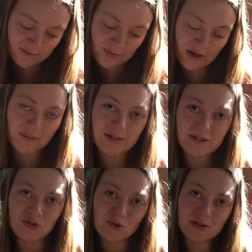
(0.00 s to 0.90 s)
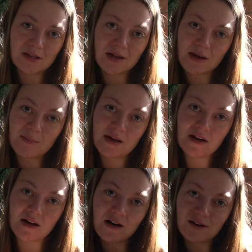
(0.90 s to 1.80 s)
Probably do some
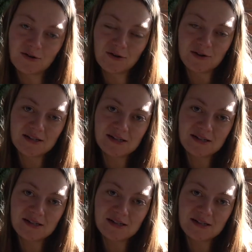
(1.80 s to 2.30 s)
hardcore